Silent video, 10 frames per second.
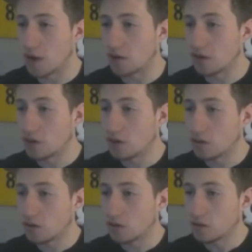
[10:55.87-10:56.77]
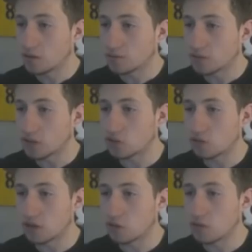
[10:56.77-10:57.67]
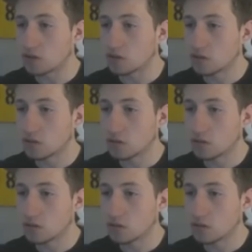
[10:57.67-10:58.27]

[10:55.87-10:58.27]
man. He's just running down the wings.